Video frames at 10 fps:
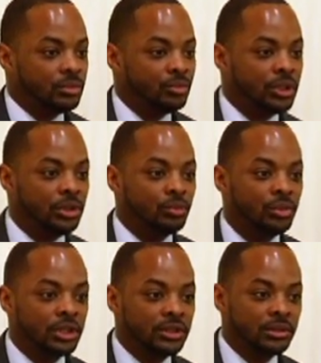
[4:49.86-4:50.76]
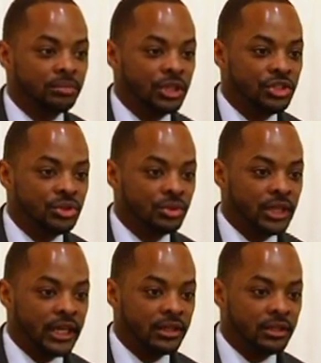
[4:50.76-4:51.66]
we want to make sure
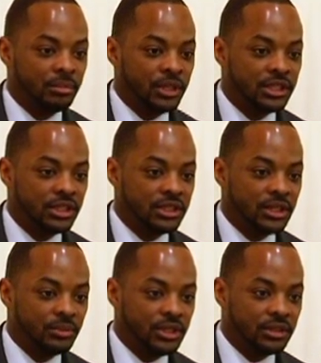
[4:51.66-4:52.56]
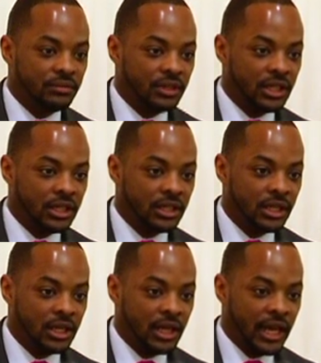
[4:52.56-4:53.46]
that the message that we convey
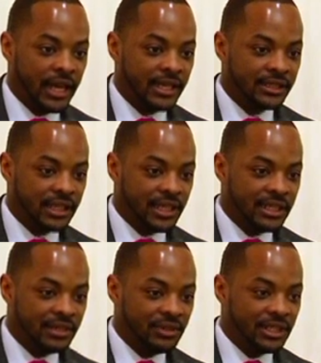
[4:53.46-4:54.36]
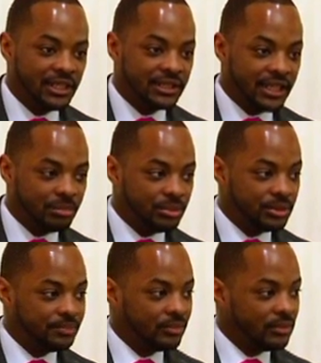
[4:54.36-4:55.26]
has a living
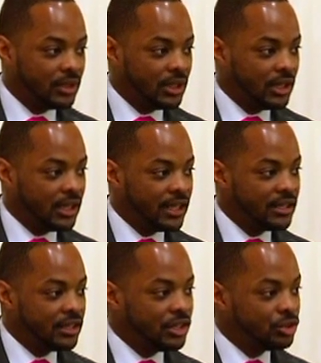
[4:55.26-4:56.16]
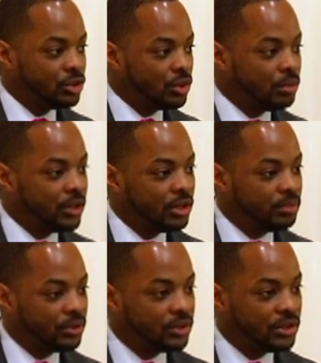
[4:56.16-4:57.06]
example. And I think there's no better
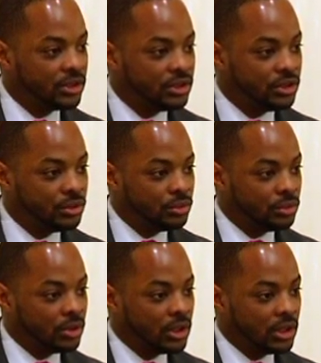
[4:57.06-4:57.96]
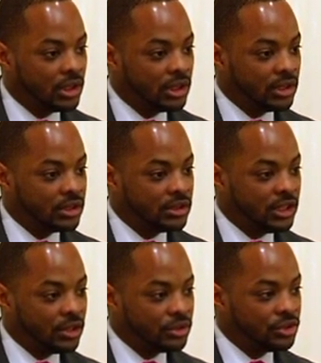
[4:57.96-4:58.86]
person to
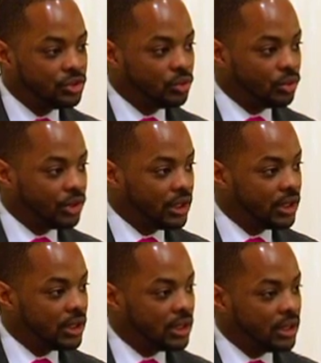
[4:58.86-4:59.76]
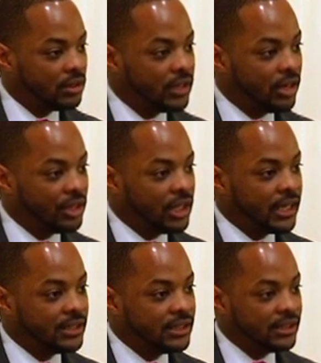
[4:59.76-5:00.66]
tell the story of how
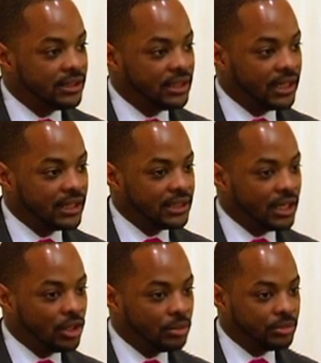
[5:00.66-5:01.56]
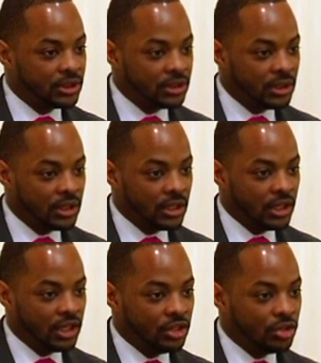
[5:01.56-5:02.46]
EITC has helped,
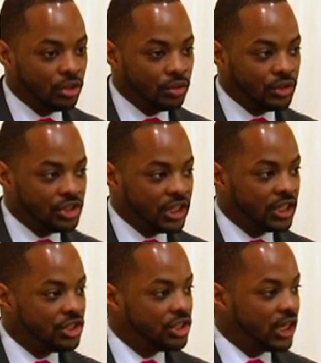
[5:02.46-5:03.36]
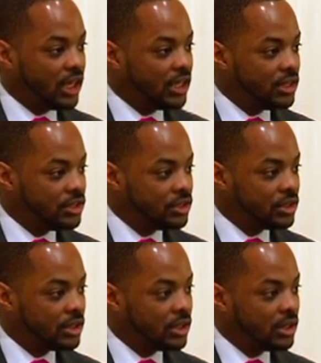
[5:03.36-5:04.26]
encouraged, and changed